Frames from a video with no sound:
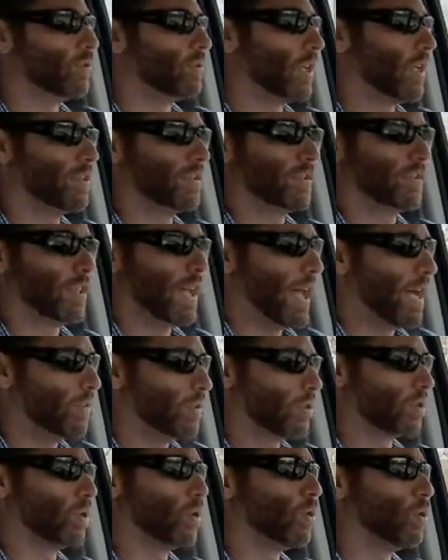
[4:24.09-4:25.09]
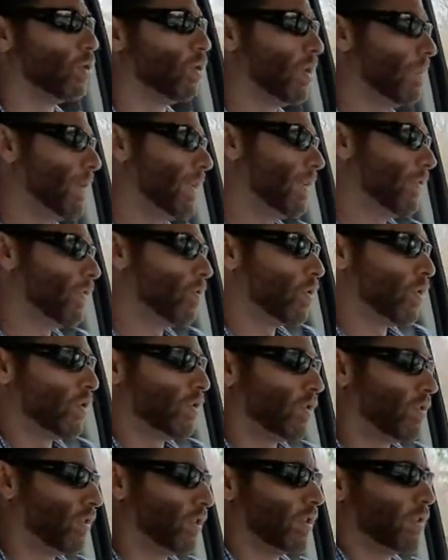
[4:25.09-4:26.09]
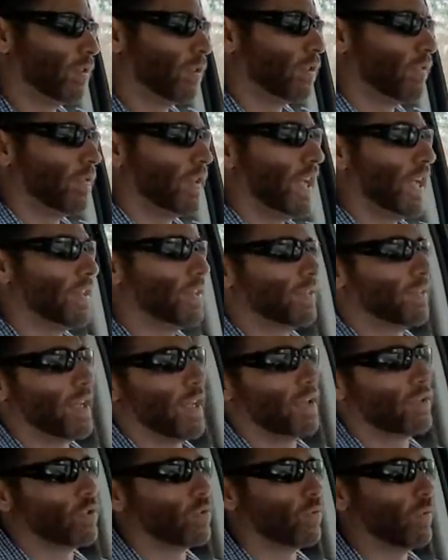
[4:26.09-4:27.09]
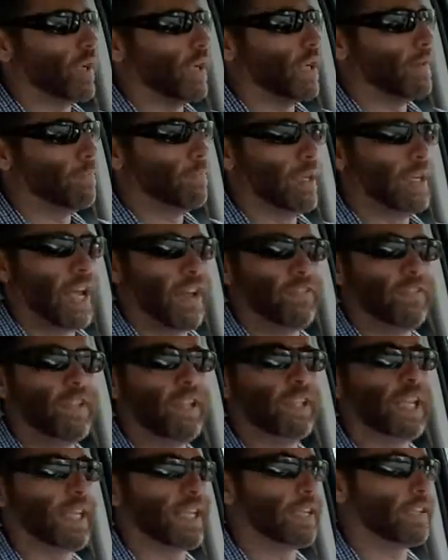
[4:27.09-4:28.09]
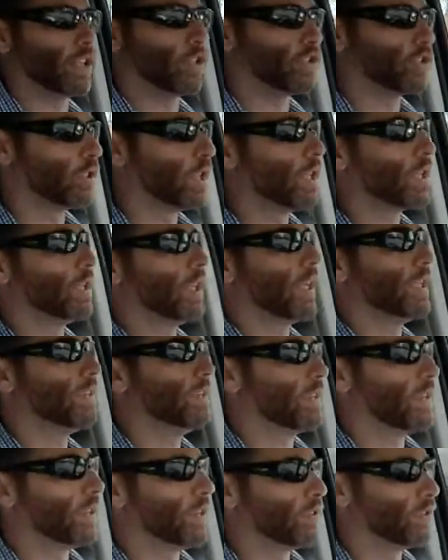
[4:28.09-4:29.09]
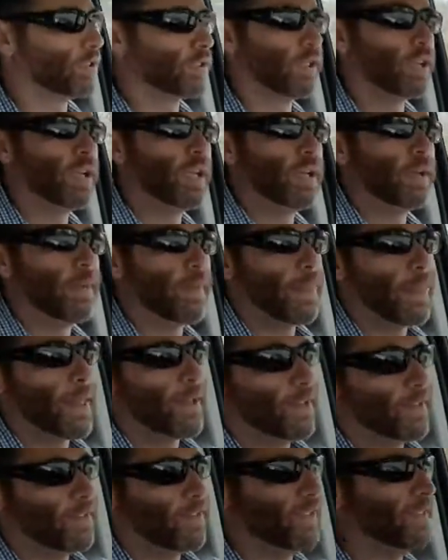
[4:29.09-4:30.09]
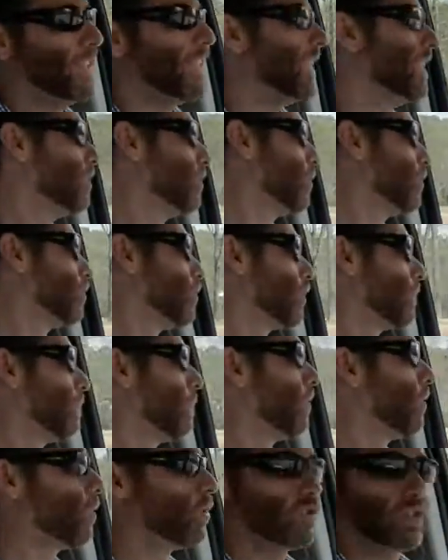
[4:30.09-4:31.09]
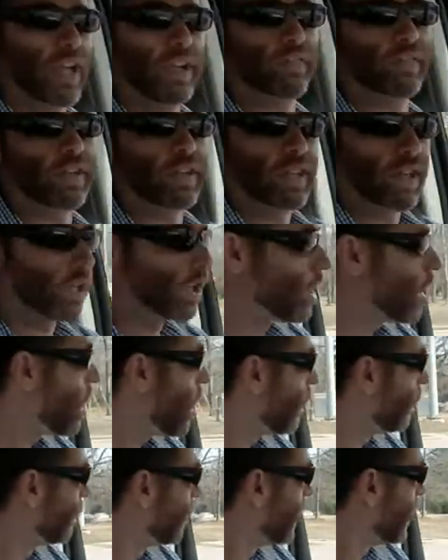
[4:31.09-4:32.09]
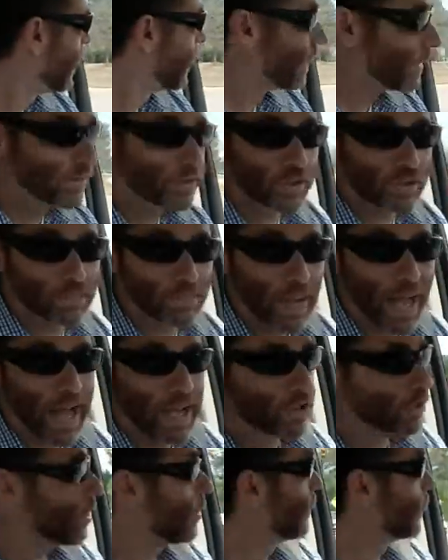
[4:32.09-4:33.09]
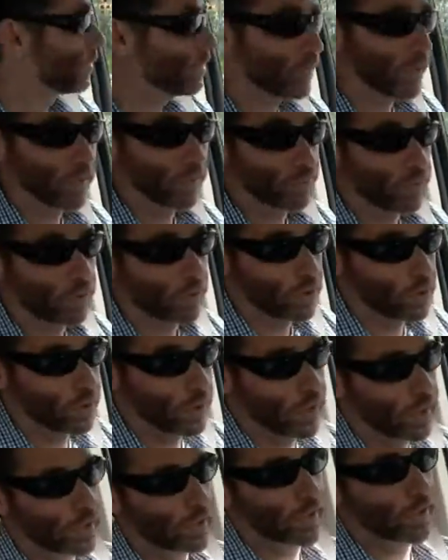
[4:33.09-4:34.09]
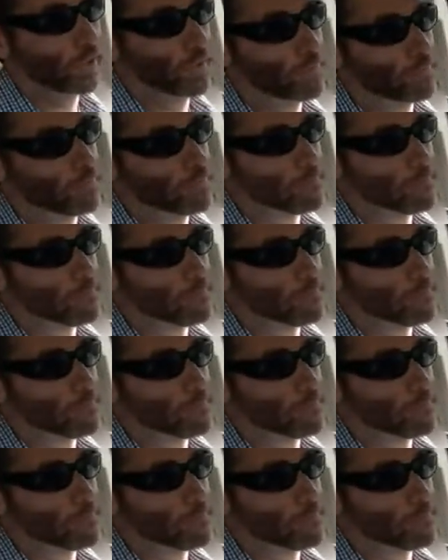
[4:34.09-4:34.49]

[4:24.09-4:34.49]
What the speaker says: It doesn't sound as cool. I mean, of course, a 6-liter V8 sounds great, but I feel like in a truck like this, the diesel just pulls everything off. Let's smash on this thing real quick here.